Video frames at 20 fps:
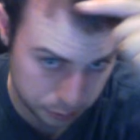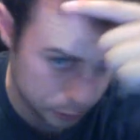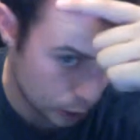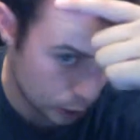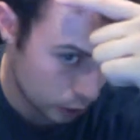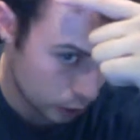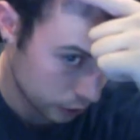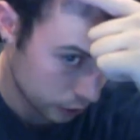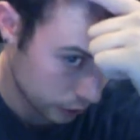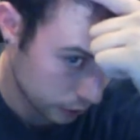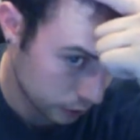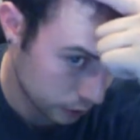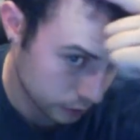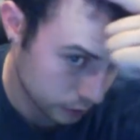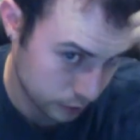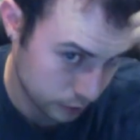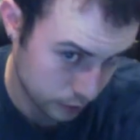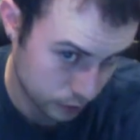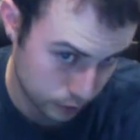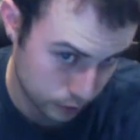bald
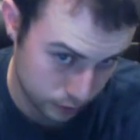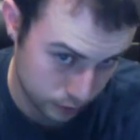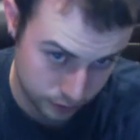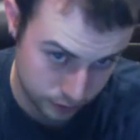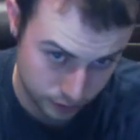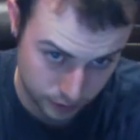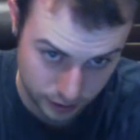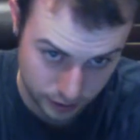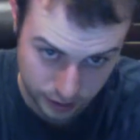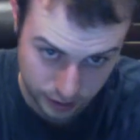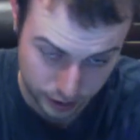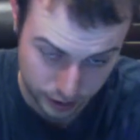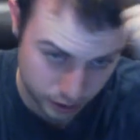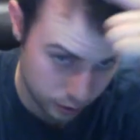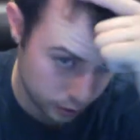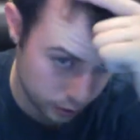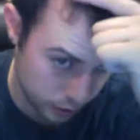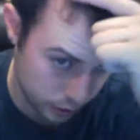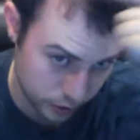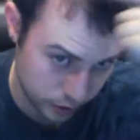on the
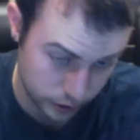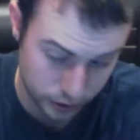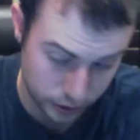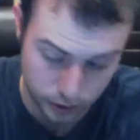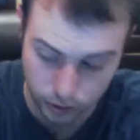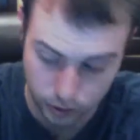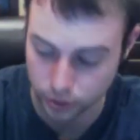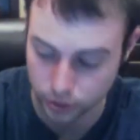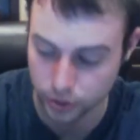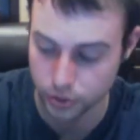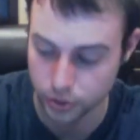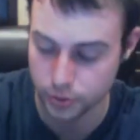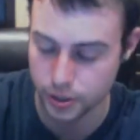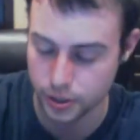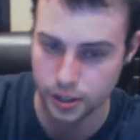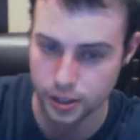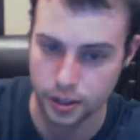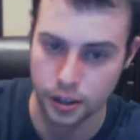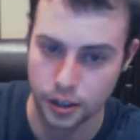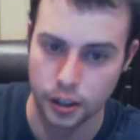corners right
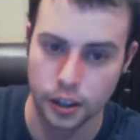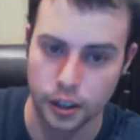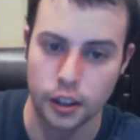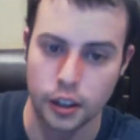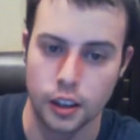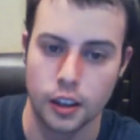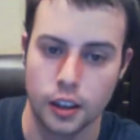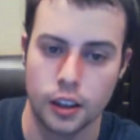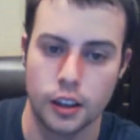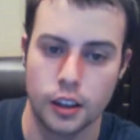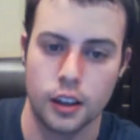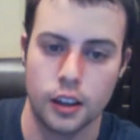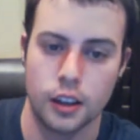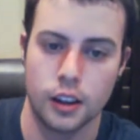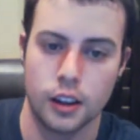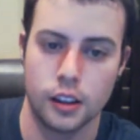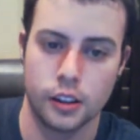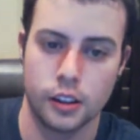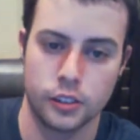here. I'm